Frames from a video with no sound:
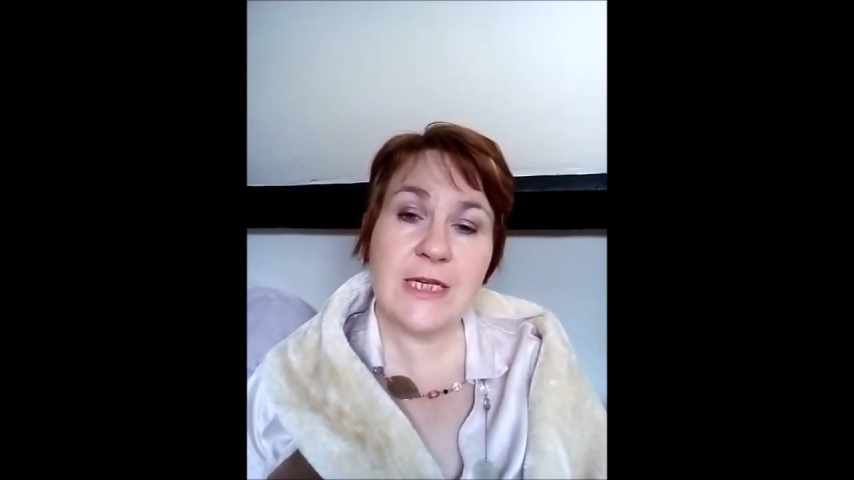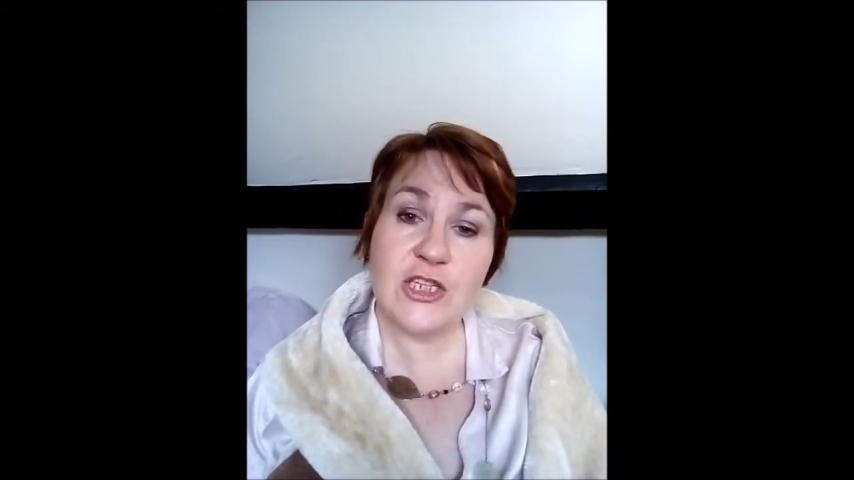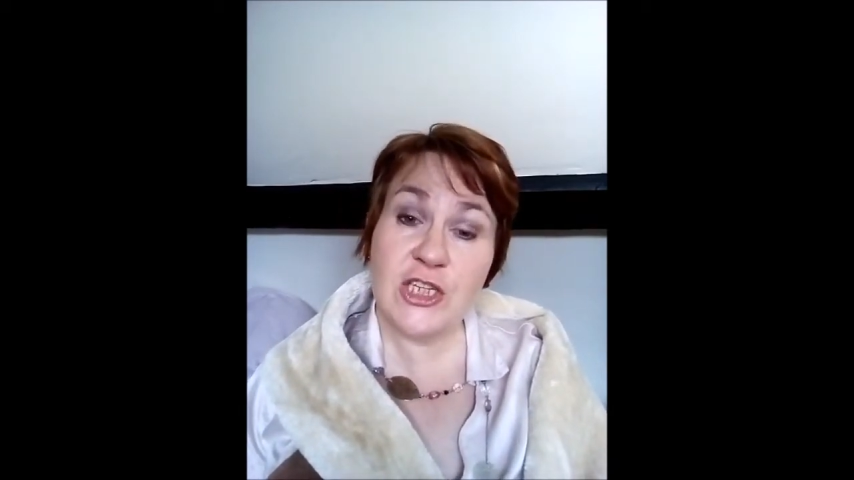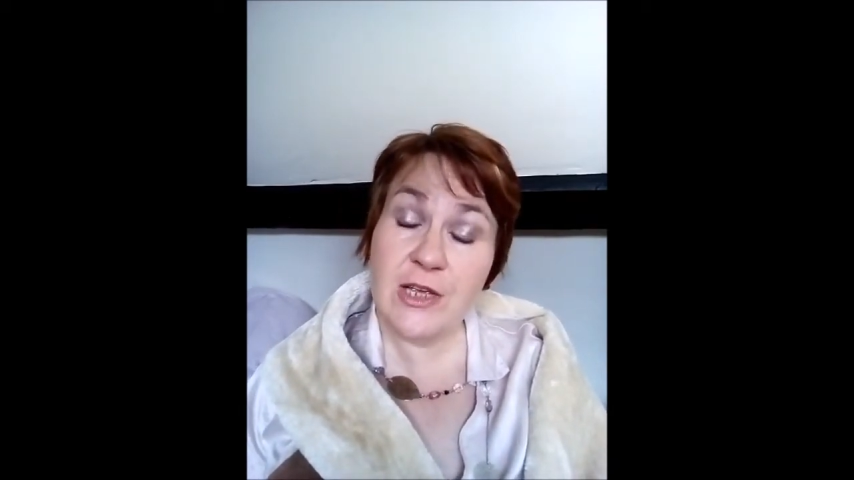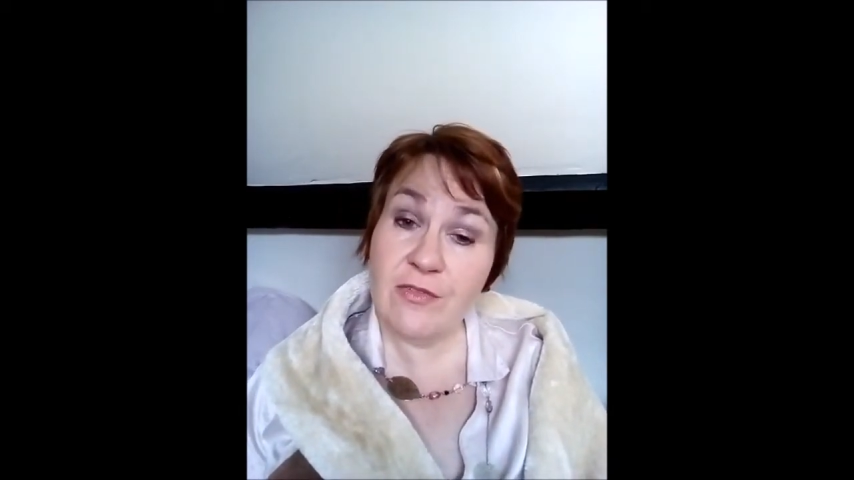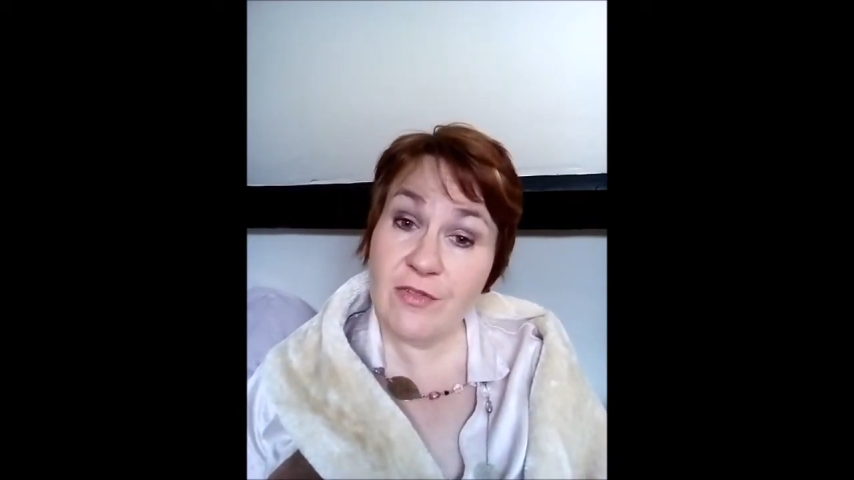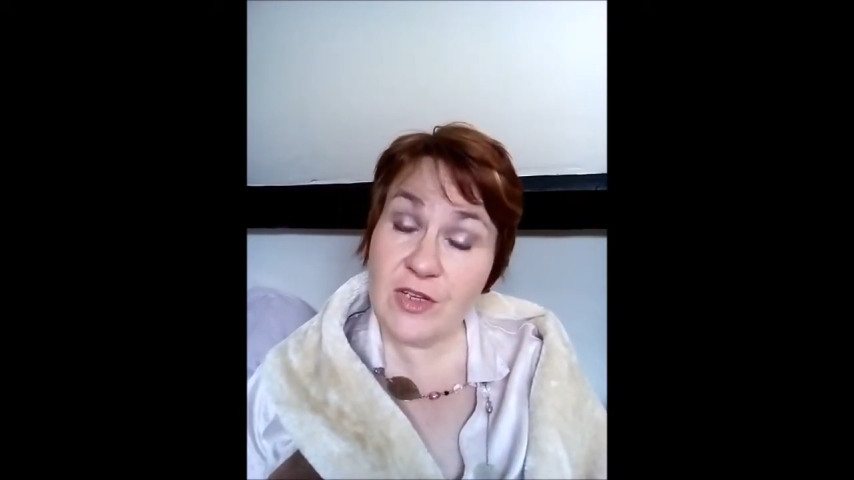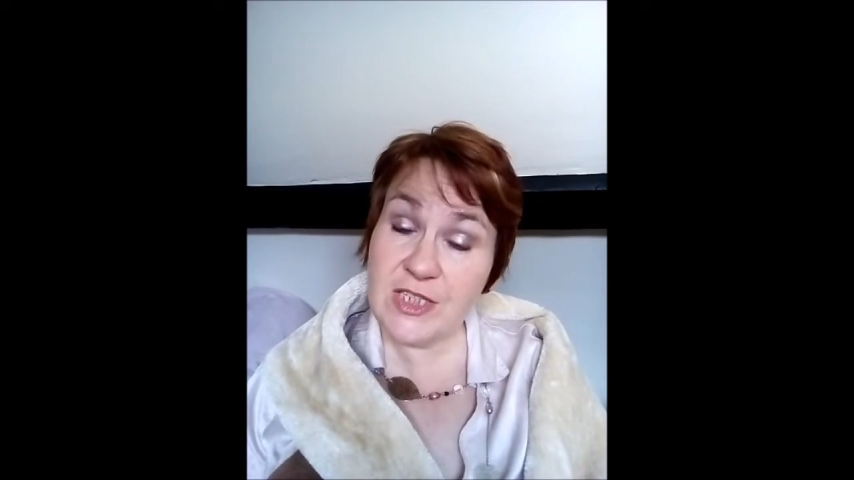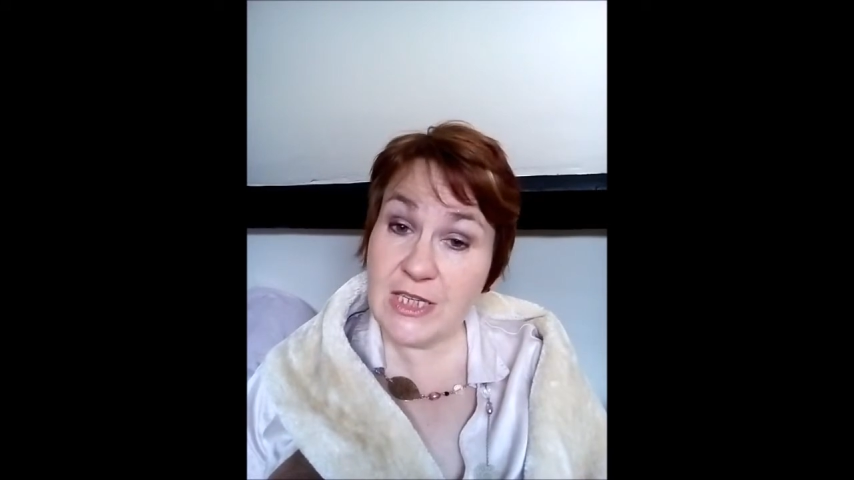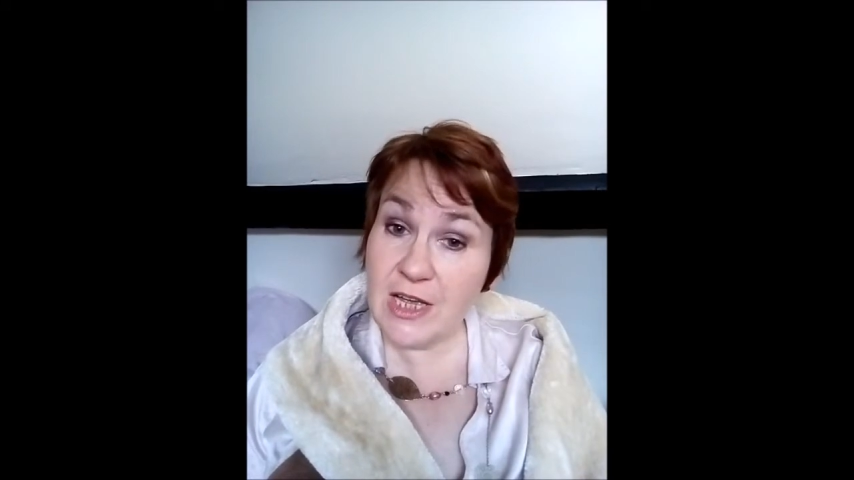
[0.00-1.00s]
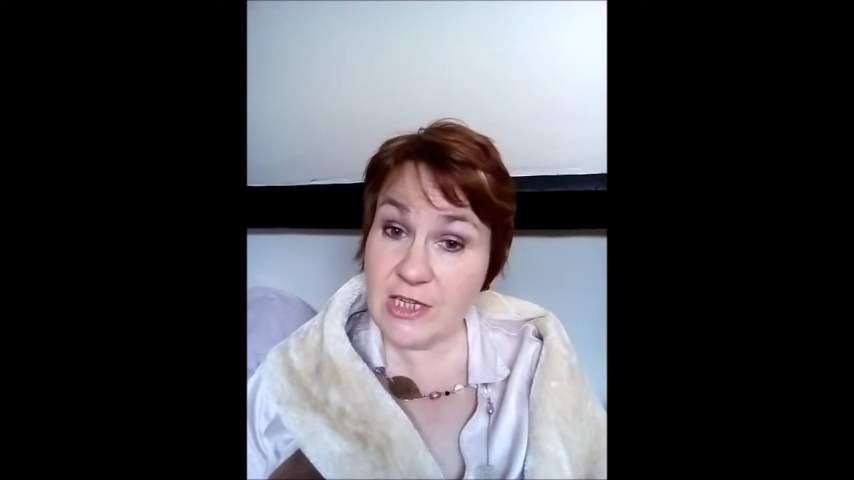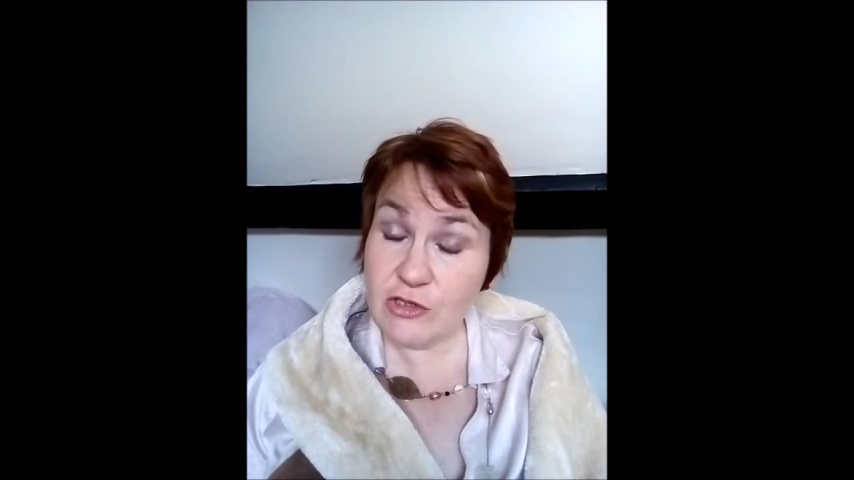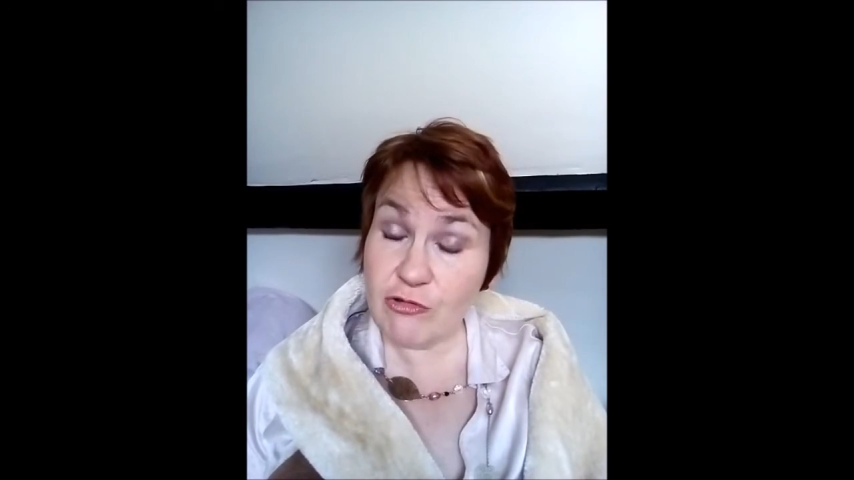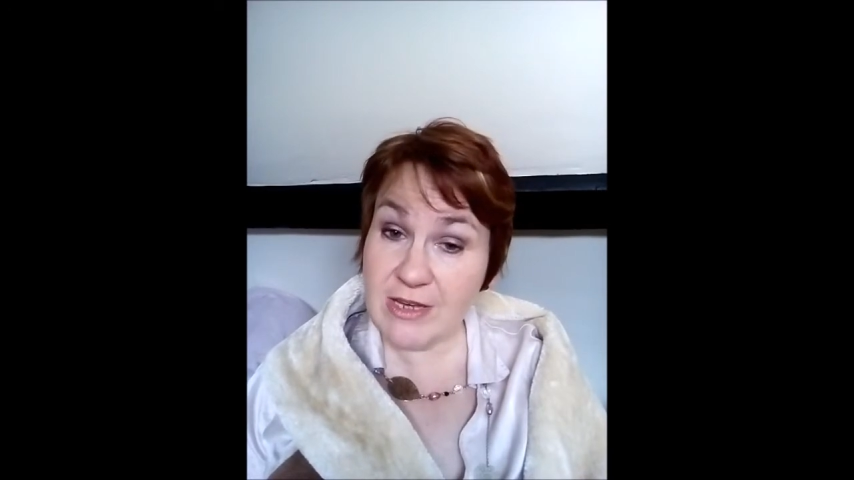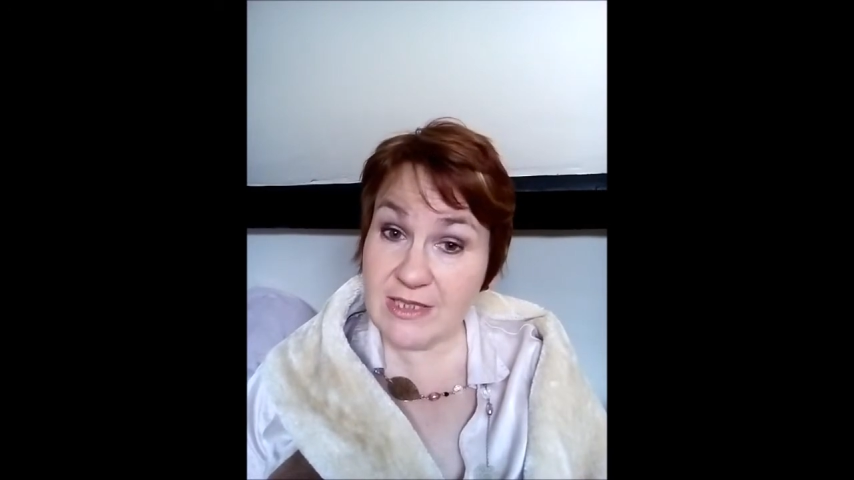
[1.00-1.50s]
actually a
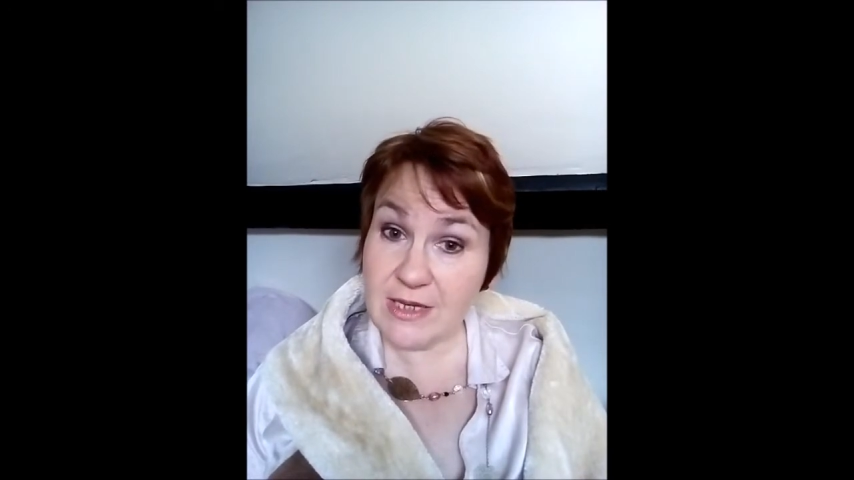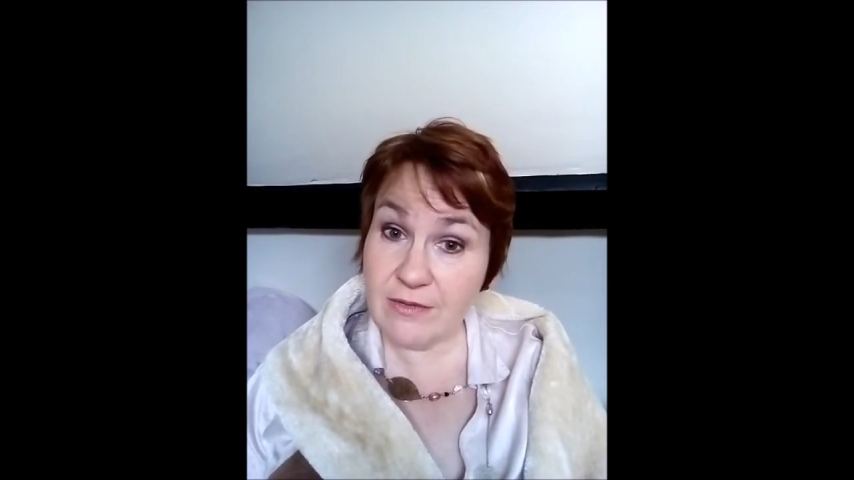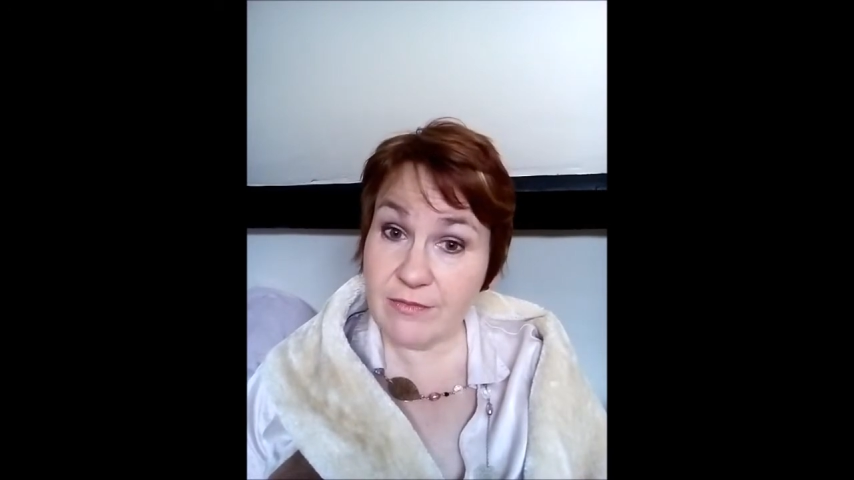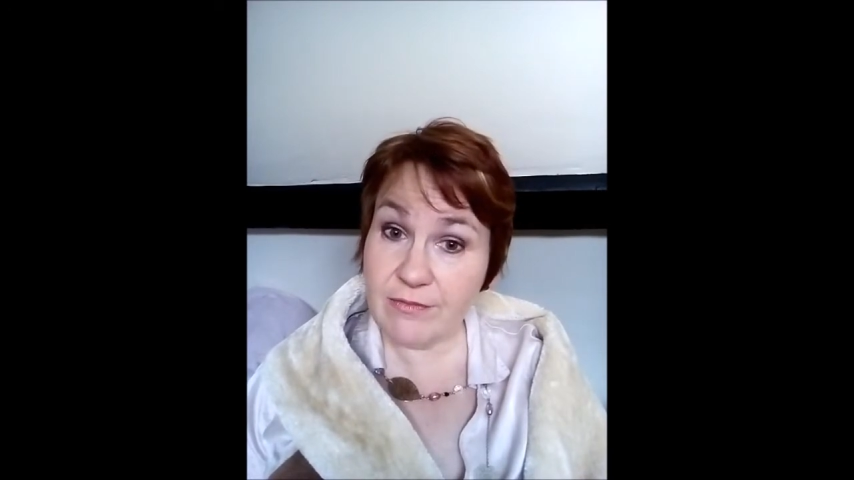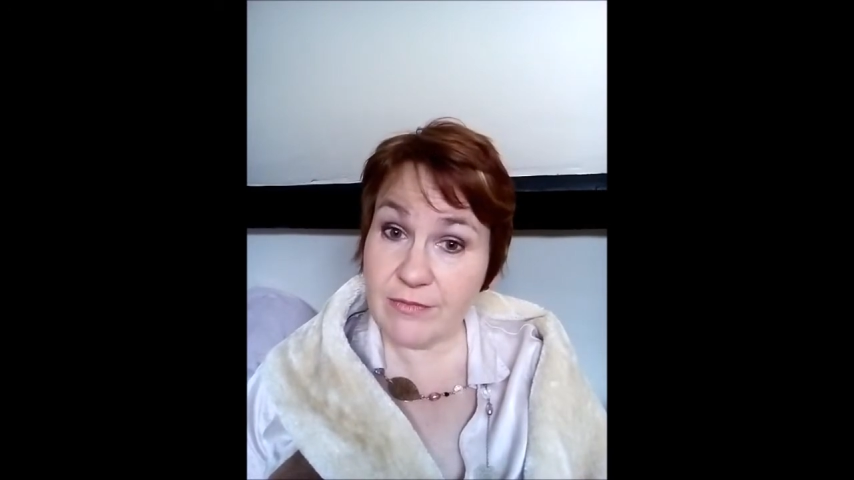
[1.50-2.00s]
fossilized resin